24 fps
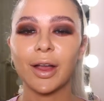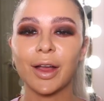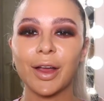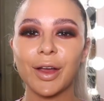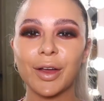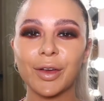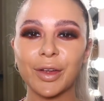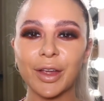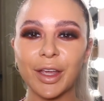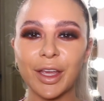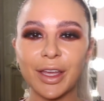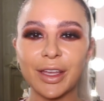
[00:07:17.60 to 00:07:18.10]

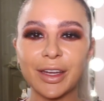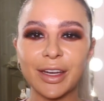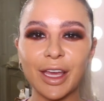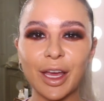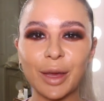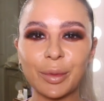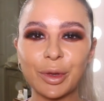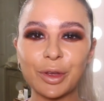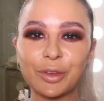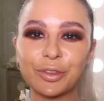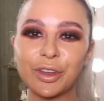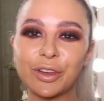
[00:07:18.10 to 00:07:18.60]
Okay, now
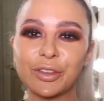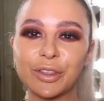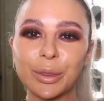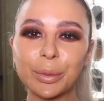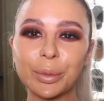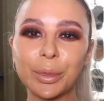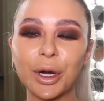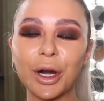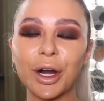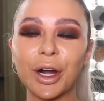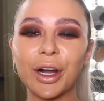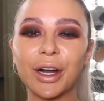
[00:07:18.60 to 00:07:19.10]
my favorite
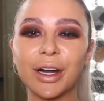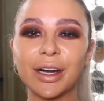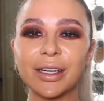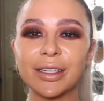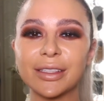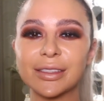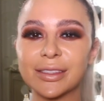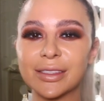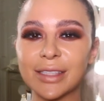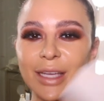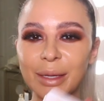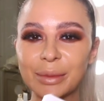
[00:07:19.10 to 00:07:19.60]

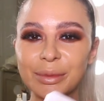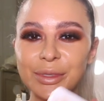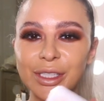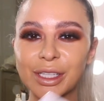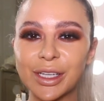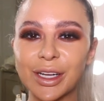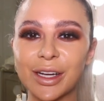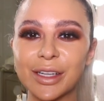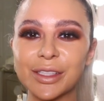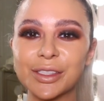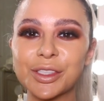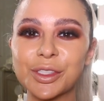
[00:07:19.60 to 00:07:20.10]
part, time to
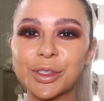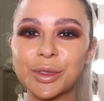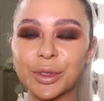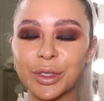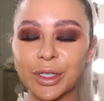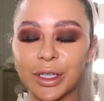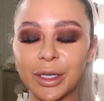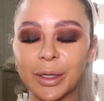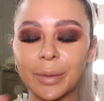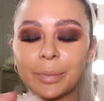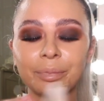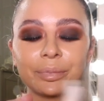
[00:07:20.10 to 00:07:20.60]

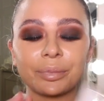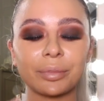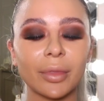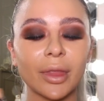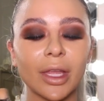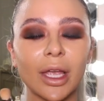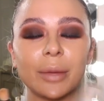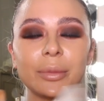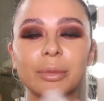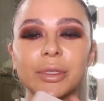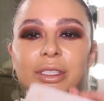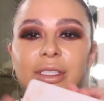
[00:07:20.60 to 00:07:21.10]
contour.
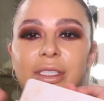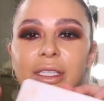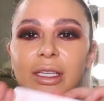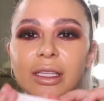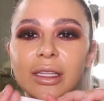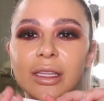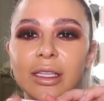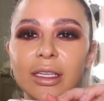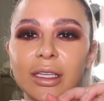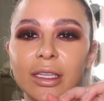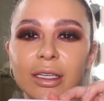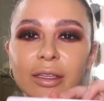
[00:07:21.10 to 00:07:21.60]
I'm using
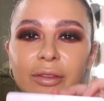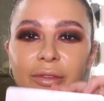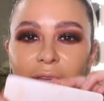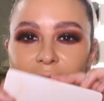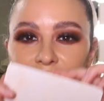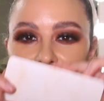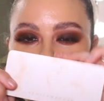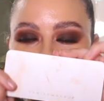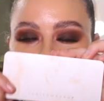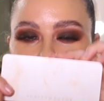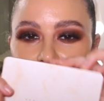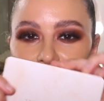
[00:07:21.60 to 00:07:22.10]
the
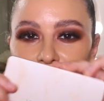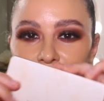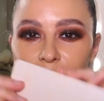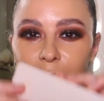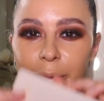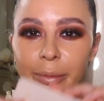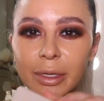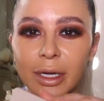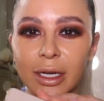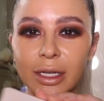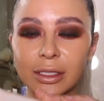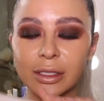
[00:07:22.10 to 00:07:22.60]
Vanity
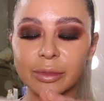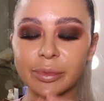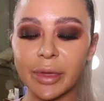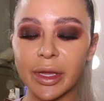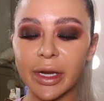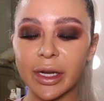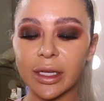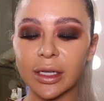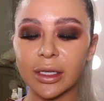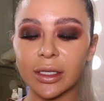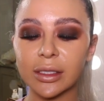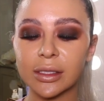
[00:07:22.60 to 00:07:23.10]
Makeup
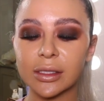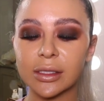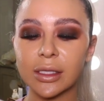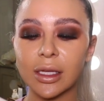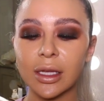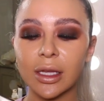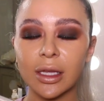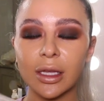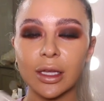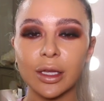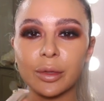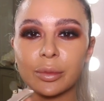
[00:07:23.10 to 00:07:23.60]
Cosmetics
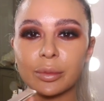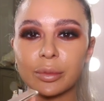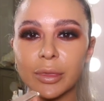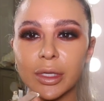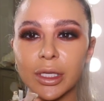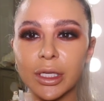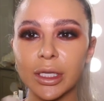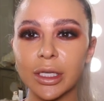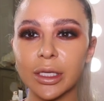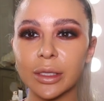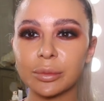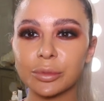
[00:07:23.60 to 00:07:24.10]

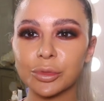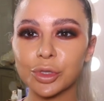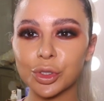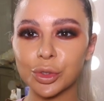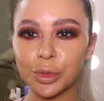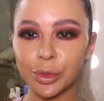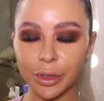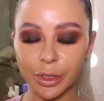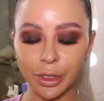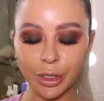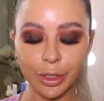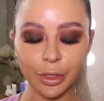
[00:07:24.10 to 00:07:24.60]
Medium
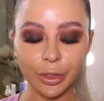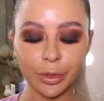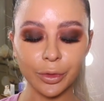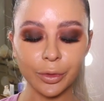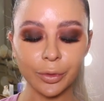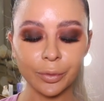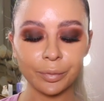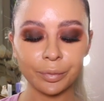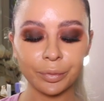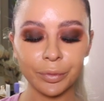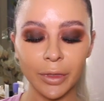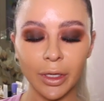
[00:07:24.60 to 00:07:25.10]

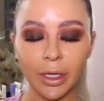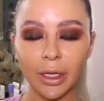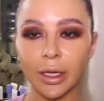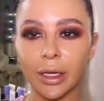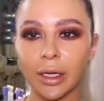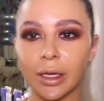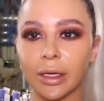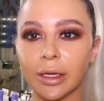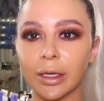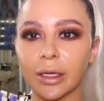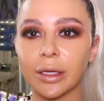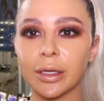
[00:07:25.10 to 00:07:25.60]
Trio,
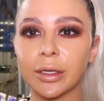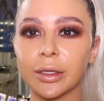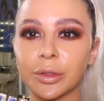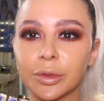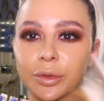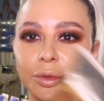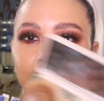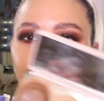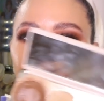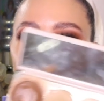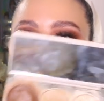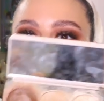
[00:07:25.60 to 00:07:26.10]
and
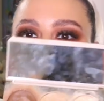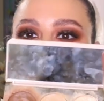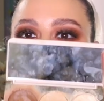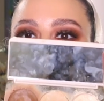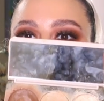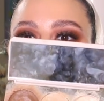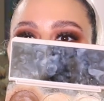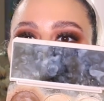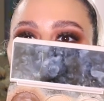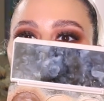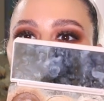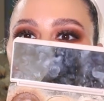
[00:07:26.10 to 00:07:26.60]

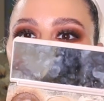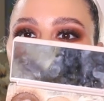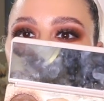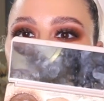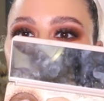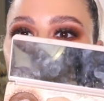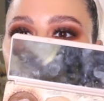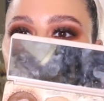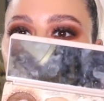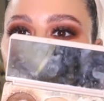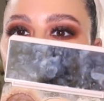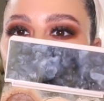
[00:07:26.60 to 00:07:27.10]
we have
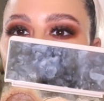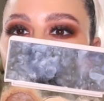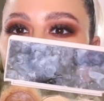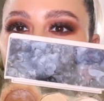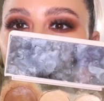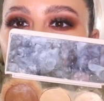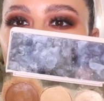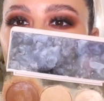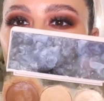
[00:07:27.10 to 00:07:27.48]
the matte